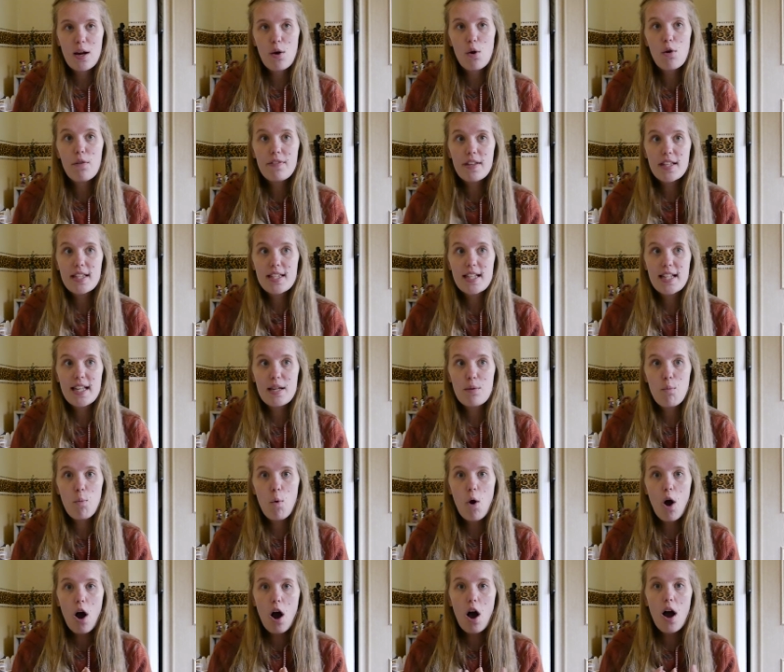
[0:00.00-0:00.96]
Now obviously
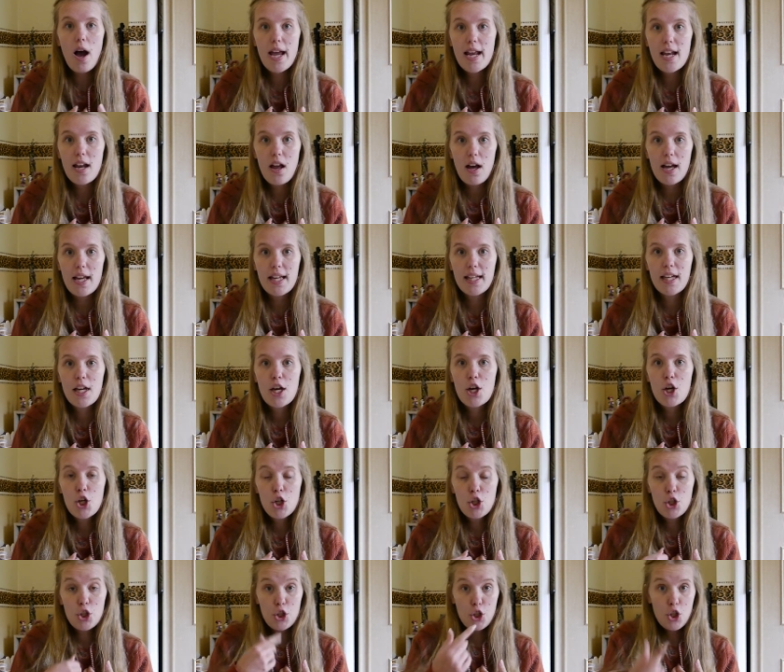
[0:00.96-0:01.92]
what I like
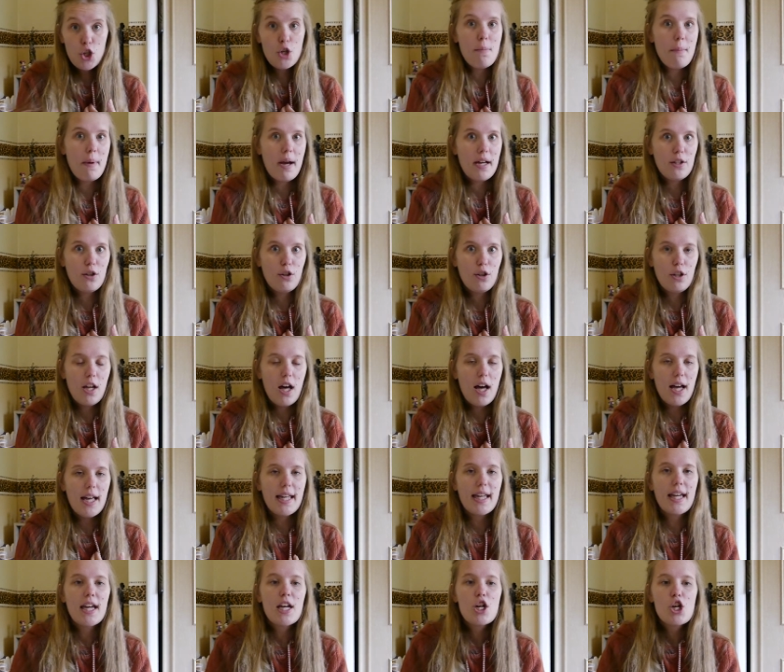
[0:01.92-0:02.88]
you might not
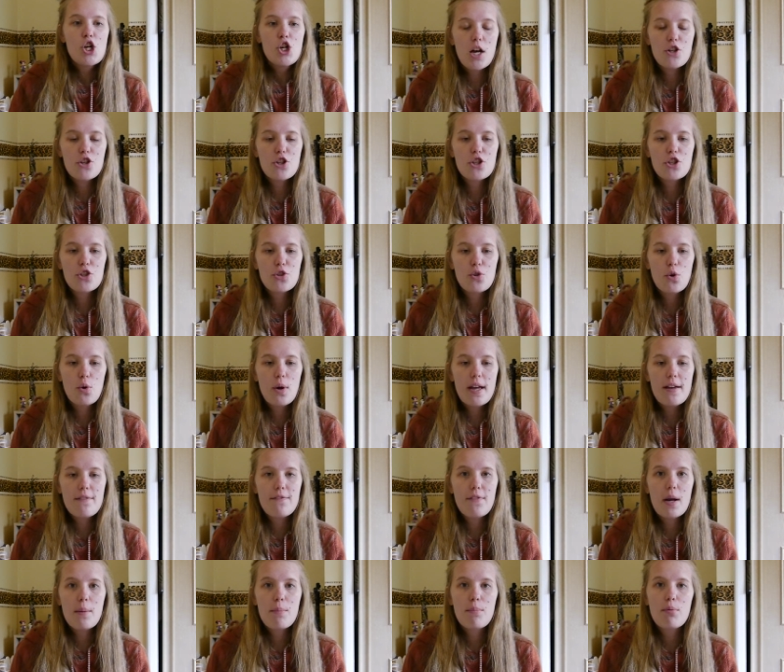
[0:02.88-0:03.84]
like. I just thought
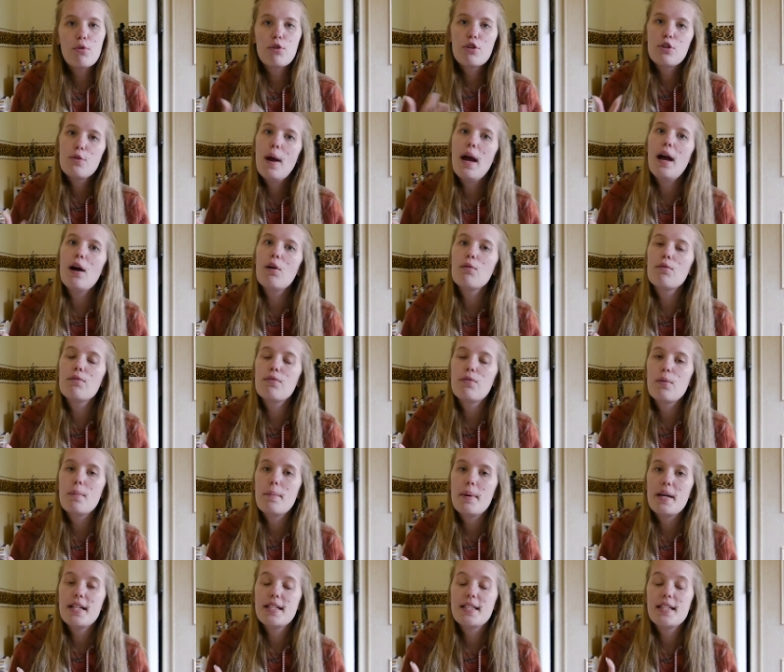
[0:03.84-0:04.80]
if I brought you helpful
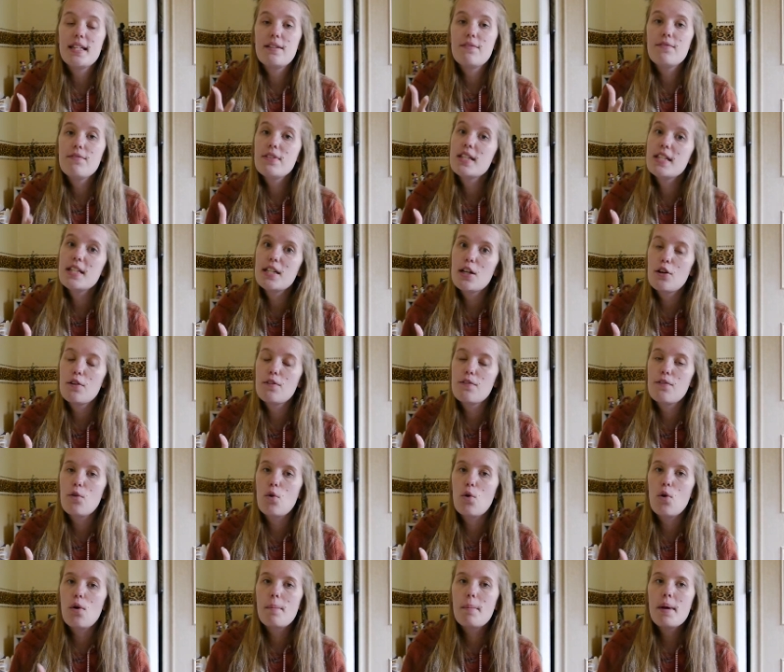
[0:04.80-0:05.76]
bits in video
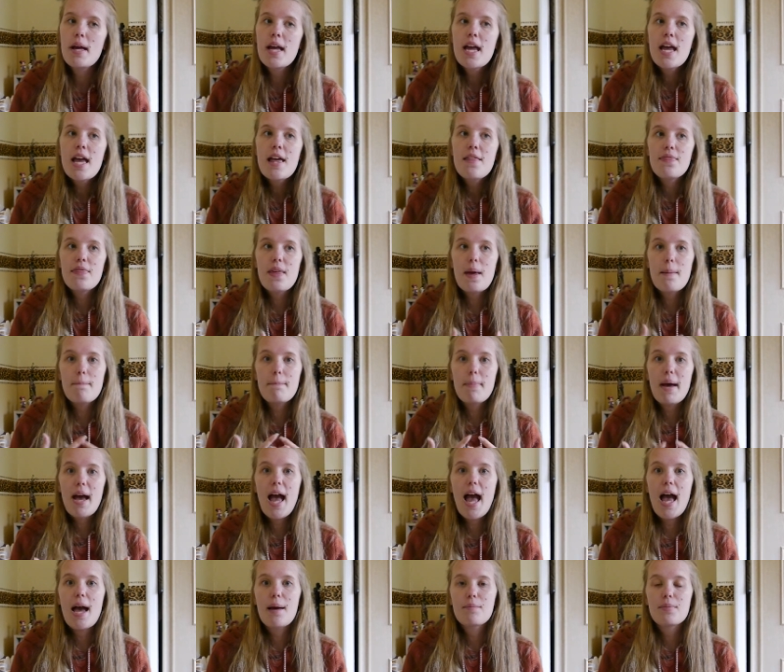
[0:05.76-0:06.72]
form, then
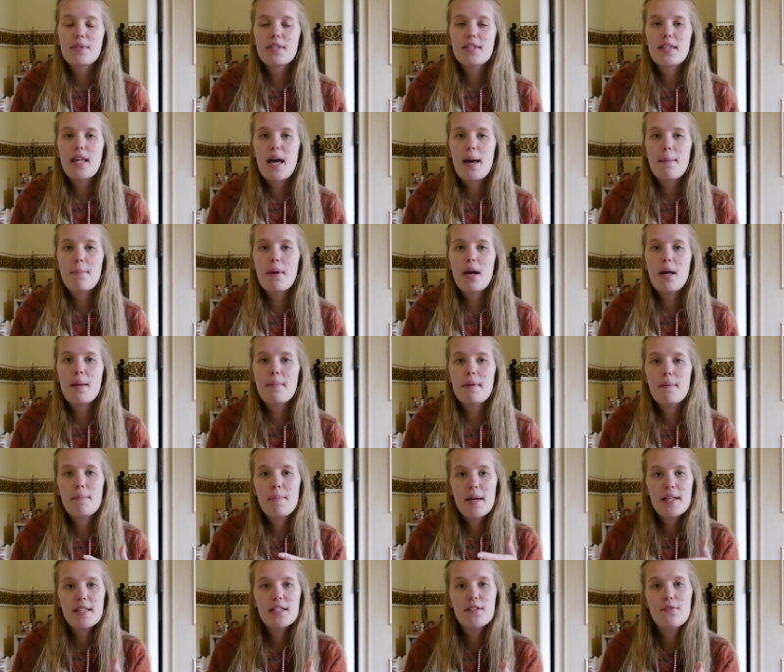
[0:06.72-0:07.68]
perhaps that might be
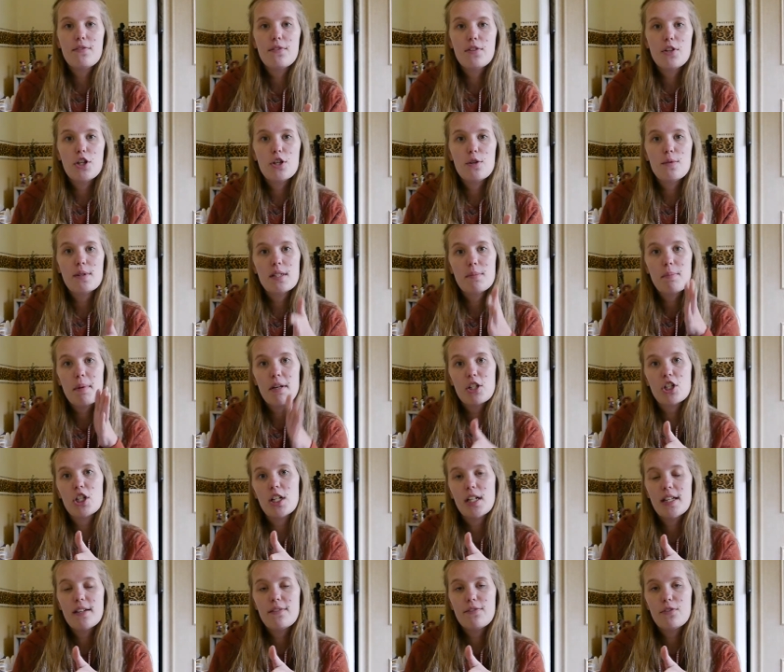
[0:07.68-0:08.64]
better for you,
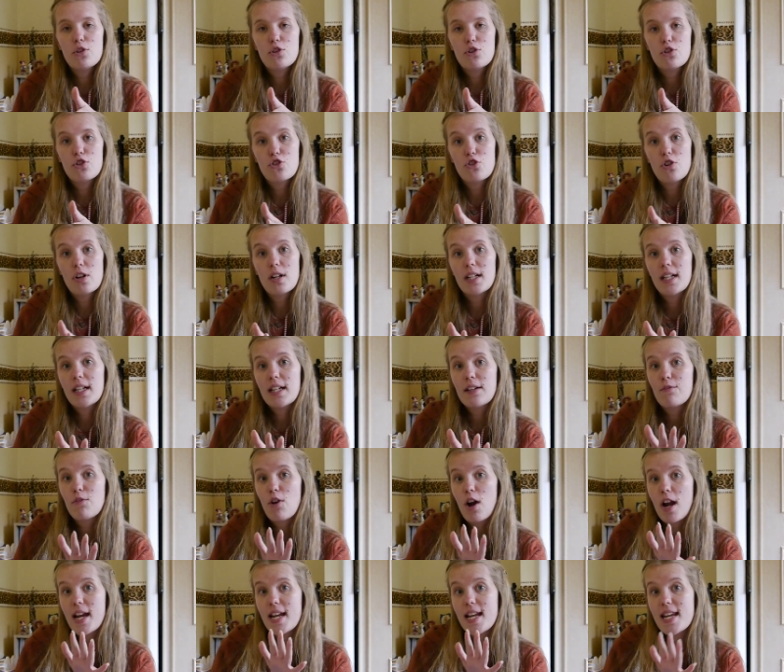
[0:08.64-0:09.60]
especially if you're struggling
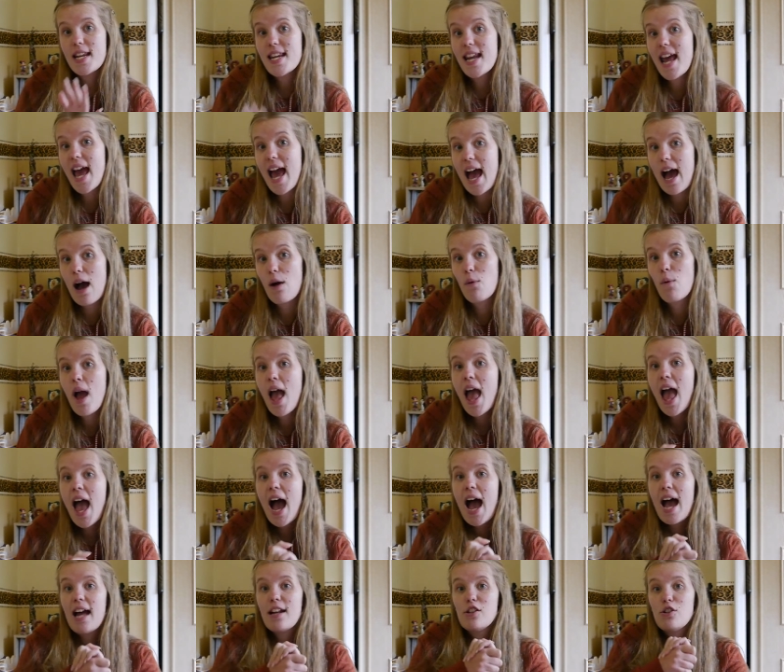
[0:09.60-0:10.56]
right now
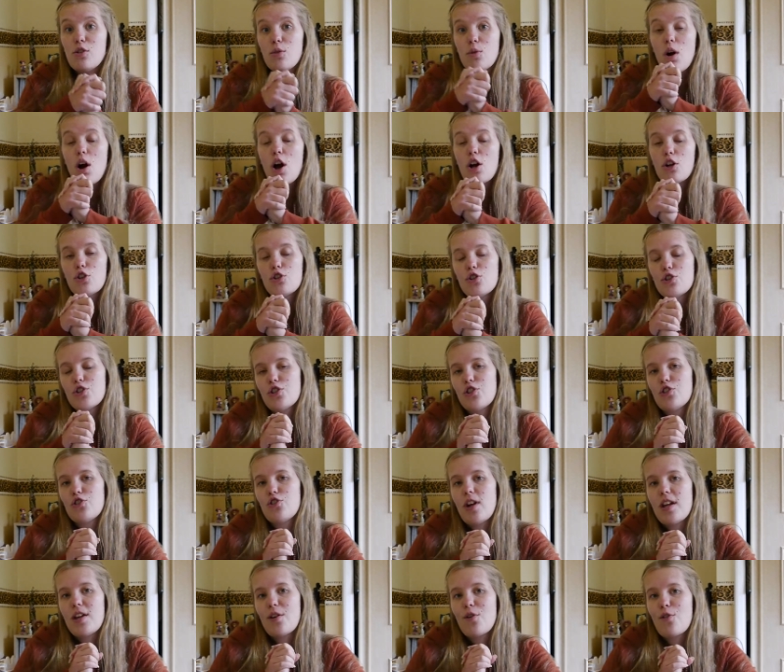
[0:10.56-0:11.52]
and you can't
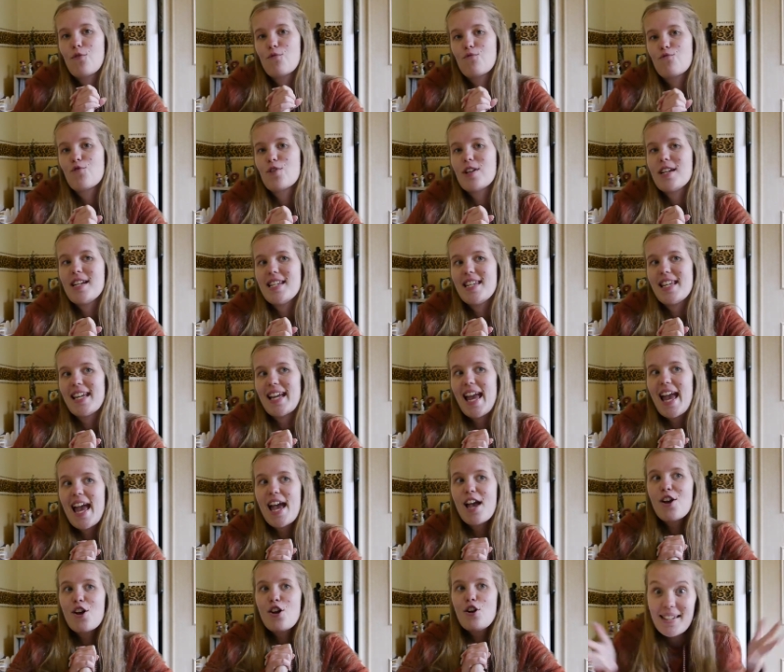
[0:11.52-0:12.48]
concentrate on reading
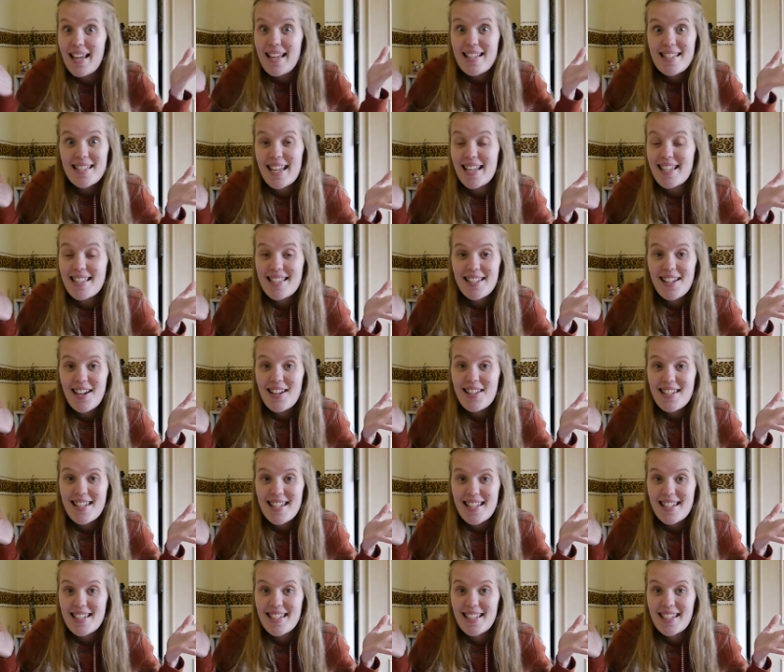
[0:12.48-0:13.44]
it. Let's get
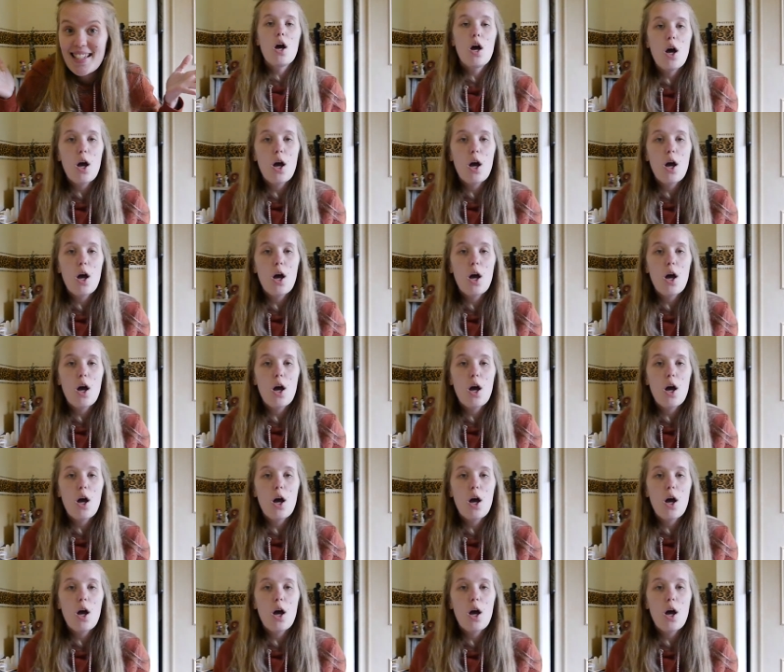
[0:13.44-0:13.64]
started.